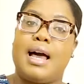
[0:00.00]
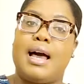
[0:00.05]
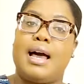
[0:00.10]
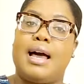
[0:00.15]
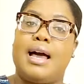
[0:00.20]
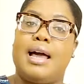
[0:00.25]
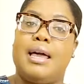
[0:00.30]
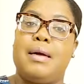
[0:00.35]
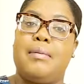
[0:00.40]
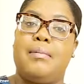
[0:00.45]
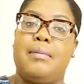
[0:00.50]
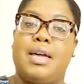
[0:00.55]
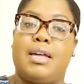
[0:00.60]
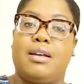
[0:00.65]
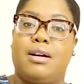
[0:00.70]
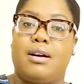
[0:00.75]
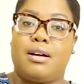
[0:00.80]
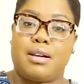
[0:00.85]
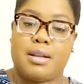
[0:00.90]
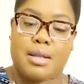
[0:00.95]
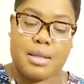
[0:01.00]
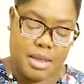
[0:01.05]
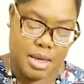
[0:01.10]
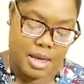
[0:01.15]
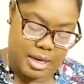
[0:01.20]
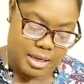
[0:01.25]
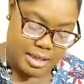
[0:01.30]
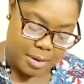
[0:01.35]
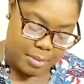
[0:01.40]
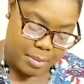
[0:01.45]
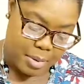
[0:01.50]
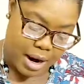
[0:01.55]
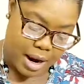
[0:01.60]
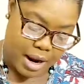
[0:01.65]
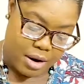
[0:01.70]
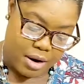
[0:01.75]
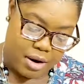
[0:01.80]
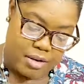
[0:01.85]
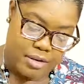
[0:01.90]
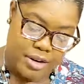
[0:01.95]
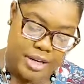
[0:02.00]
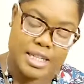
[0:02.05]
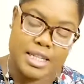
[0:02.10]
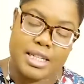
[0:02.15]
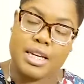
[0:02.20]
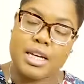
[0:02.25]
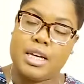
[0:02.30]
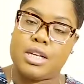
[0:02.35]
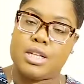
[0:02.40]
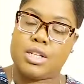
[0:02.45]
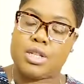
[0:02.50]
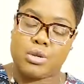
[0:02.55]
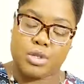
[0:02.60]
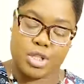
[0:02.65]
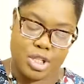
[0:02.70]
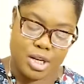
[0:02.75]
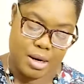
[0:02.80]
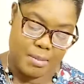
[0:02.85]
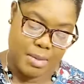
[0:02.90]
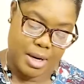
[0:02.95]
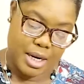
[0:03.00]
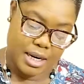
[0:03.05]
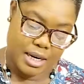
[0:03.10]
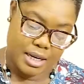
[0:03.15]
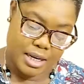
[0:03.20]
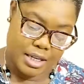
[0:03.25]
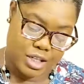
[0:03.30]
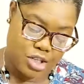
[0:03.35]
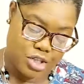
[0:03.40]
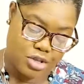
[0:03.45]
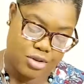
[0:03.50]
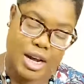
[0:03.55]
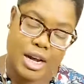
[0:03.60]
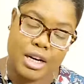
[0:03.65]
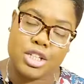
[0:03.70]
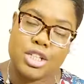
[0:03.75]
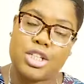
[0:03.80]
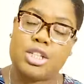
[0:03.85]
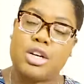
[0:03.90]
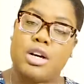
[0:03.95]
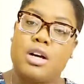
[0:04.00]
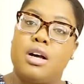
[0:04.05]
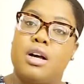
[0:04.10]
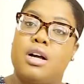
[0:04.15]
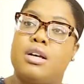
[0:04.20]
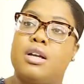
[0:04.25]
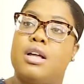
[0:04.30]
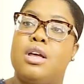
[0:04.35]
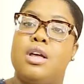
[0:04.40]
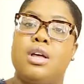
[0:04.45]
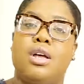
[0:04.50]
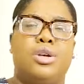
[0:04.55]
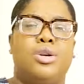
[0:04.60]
I made other things a priority, social media distraction,